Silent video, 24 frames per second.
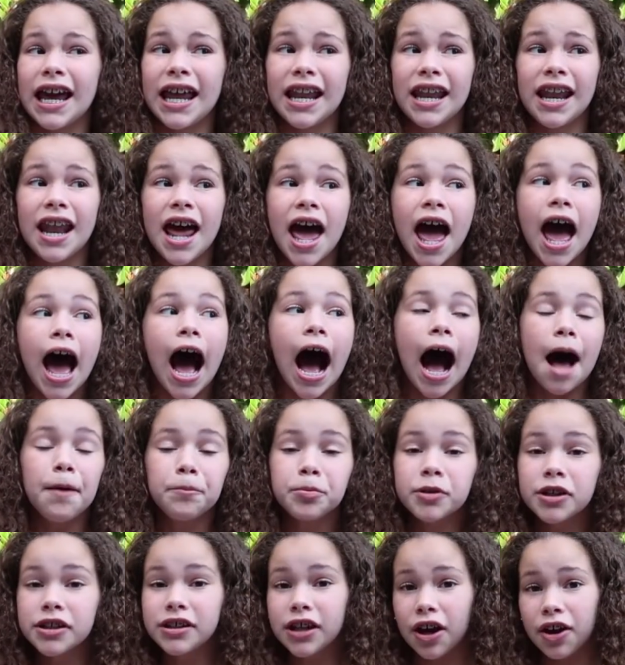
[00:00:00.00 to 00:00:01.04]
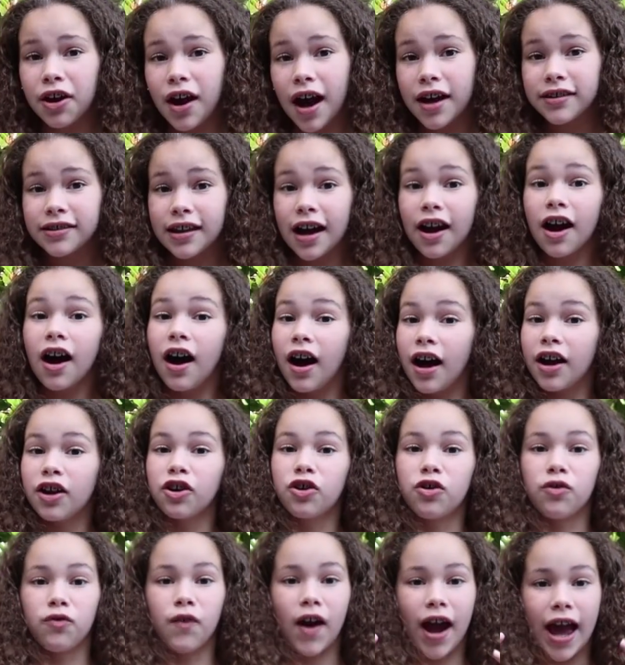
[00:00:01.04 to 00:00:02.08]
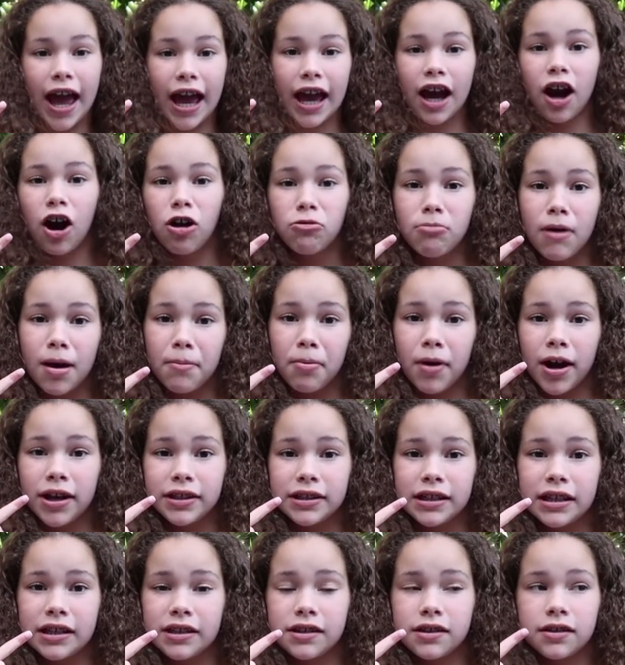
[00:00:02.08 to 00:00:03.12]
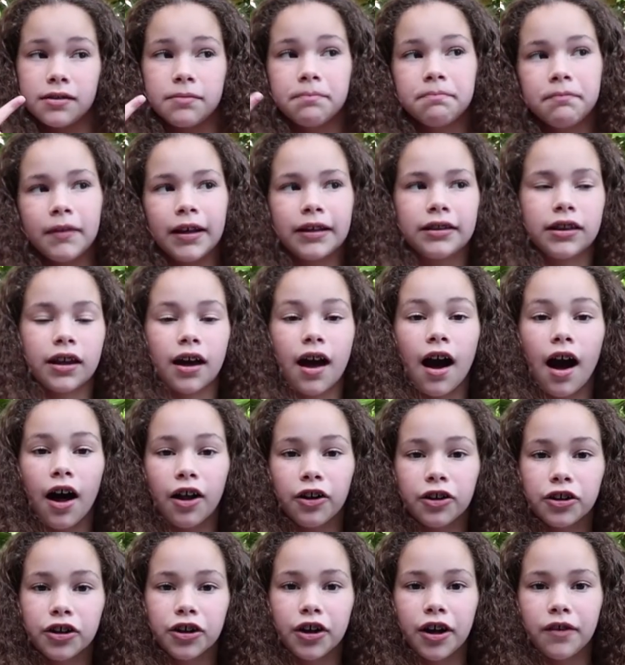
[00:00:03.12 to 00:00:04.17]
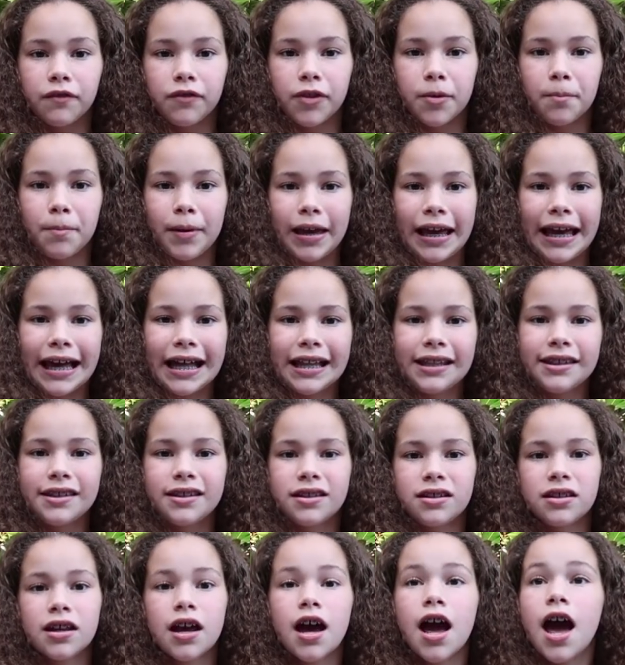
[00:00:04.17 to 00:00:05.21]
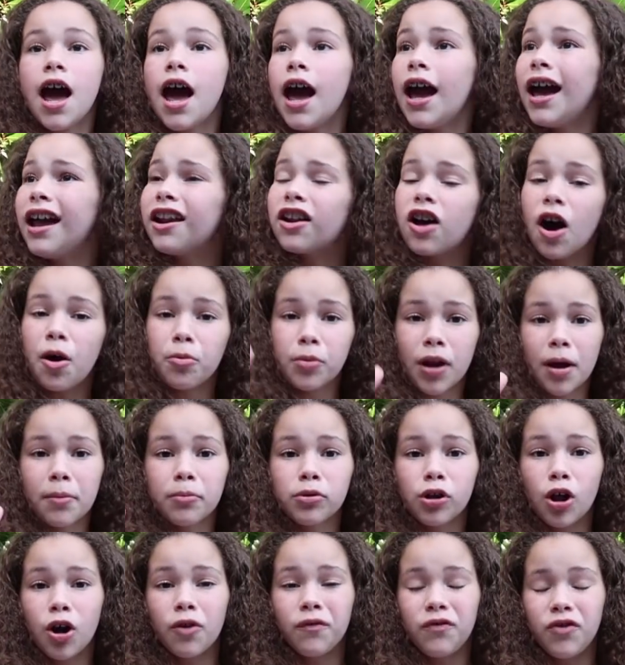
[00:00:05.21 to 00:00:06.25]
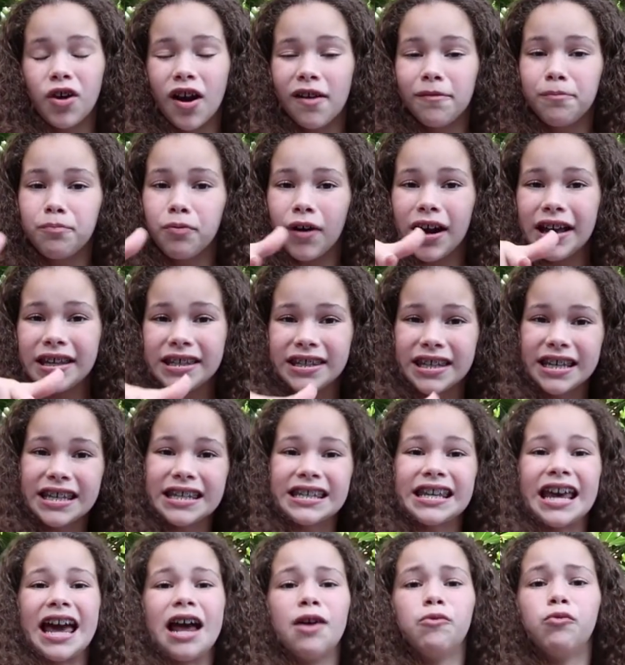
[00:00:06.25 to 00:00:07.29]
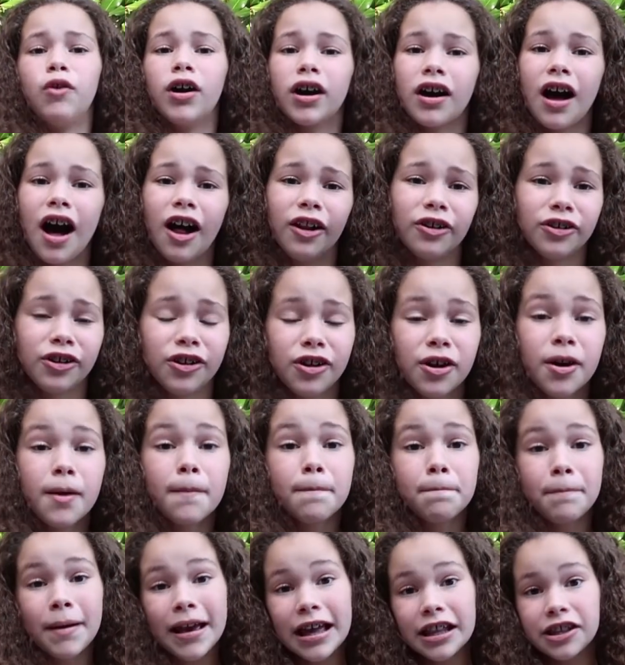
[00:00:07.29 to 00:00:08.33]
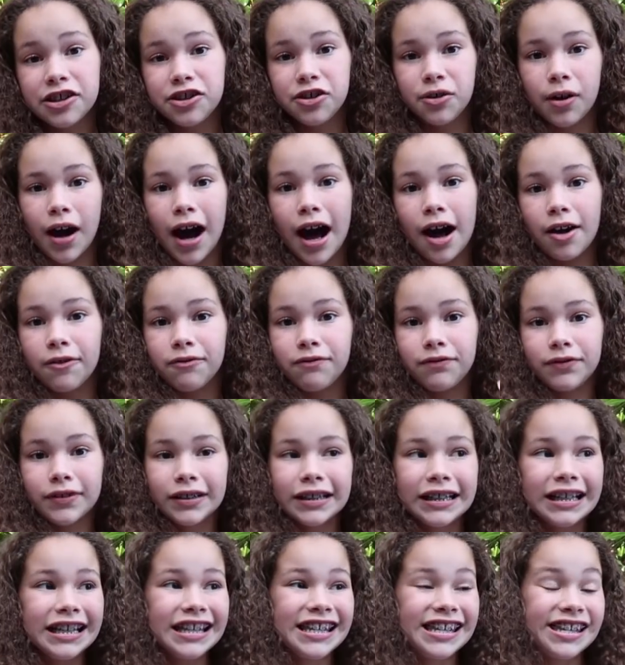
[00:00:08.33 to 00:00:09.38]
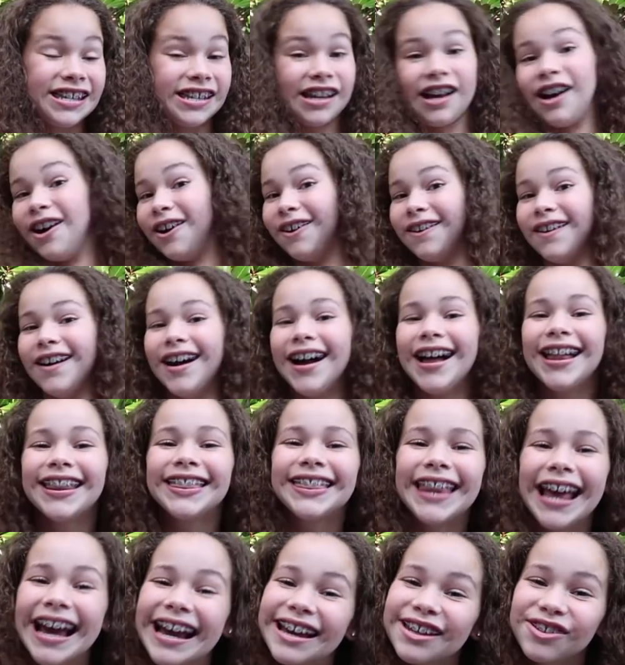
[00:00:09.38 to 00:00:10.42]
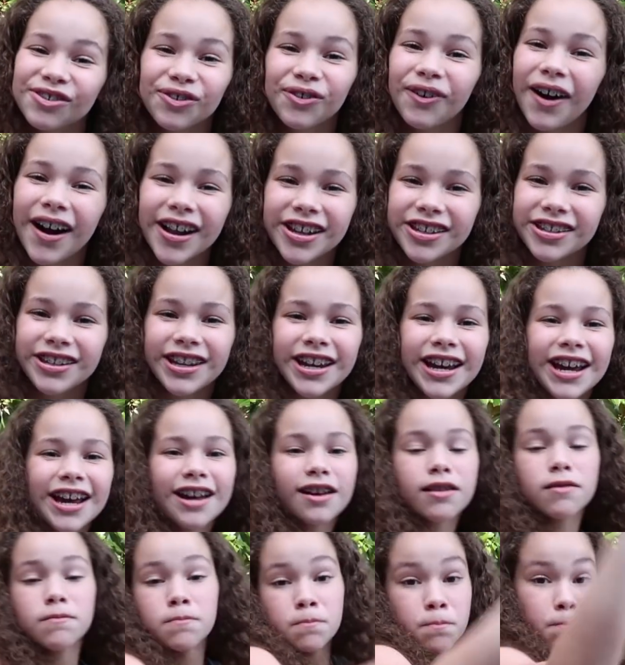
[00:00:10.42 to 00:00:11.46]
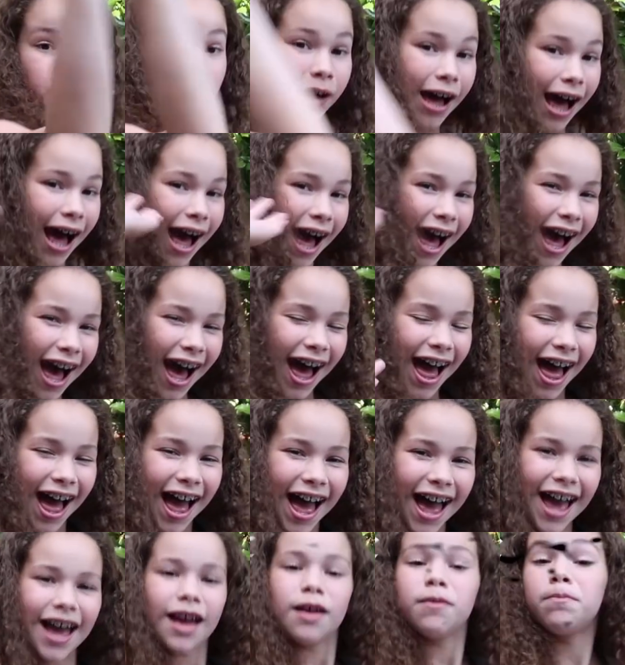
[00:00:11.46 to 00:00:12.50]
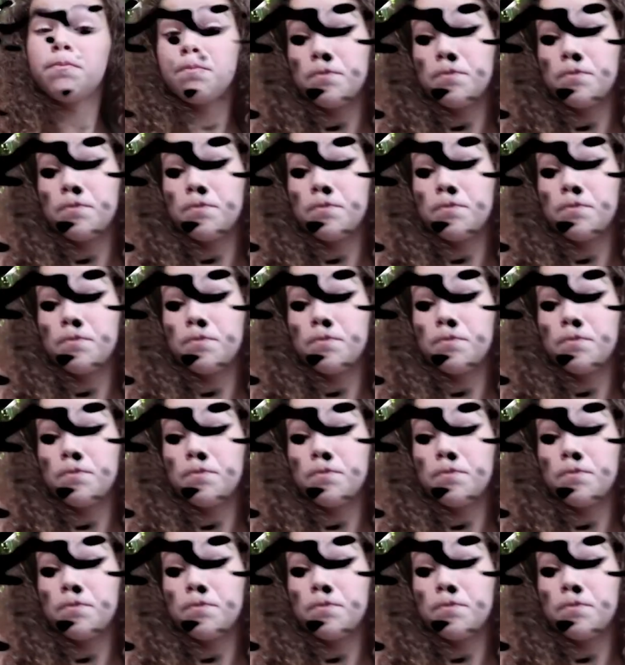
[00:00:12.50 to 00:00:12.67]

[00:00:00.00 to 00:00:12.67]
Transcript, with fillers: and I'm just gonna tell you guys I got gray on my braces, like the color of the bands, and comment down below if you have braces and what color bands you have. So, thanks for watching, bye!